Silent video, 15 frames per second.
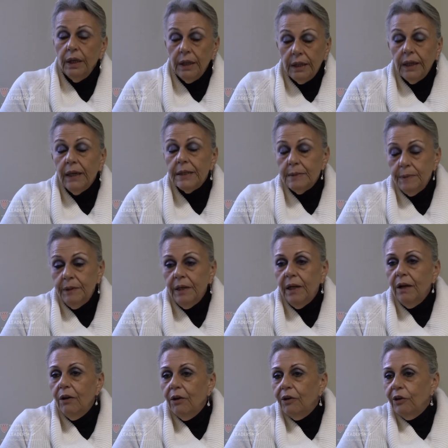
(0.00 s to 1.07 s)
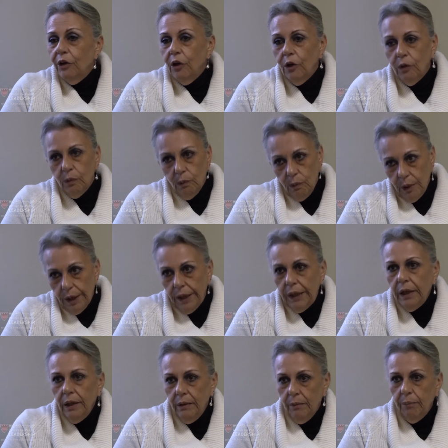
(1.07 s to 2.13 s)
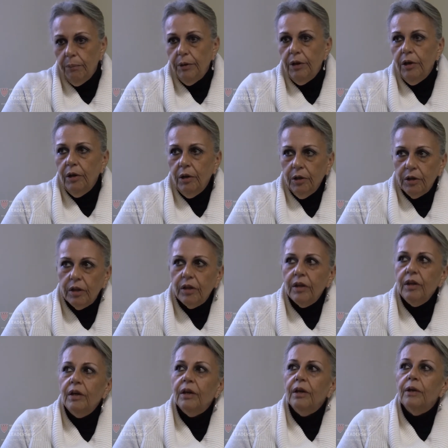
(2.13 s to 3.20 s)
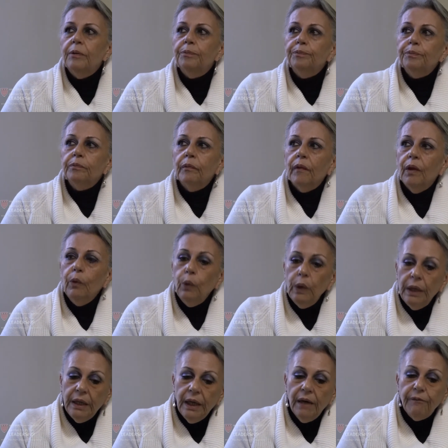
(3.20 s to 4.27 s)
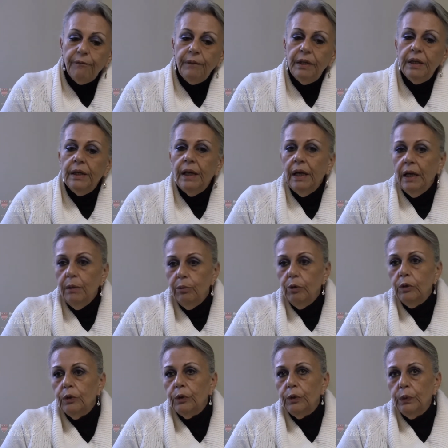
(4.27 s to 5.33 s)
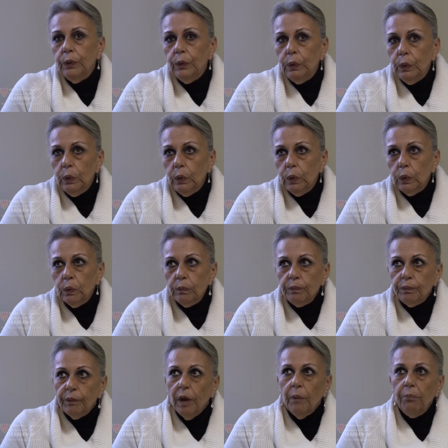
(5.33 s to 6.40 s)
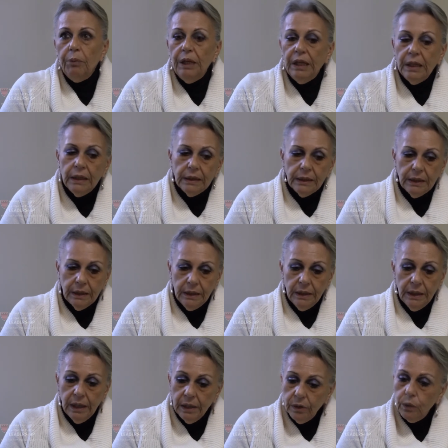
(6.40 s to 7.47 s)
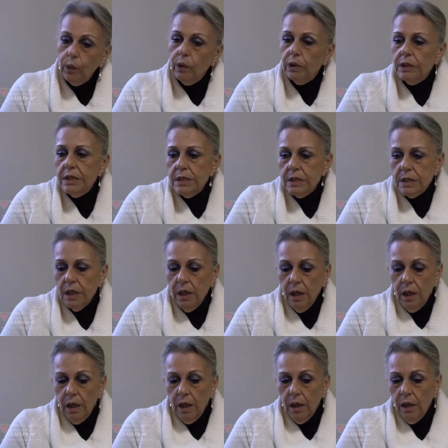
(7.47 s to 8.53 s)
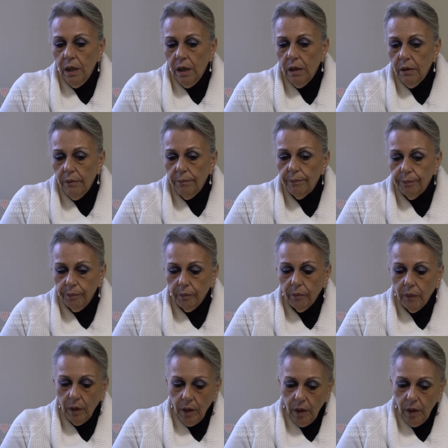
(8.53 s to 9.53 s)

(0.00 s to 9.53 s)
it has been a long, long way, but um, we have been able to build networks um,